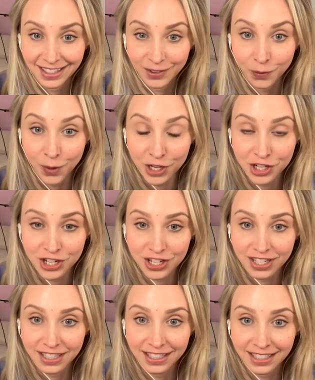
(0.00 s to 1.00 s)
which
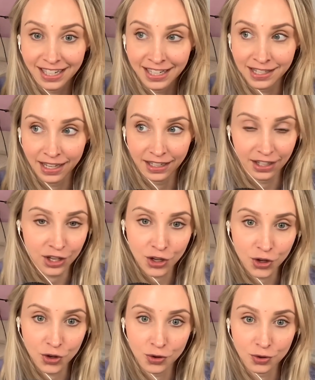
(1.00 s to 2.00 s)
is like a
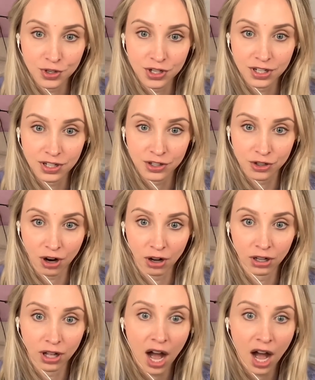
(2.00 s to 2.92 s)
huge struggle.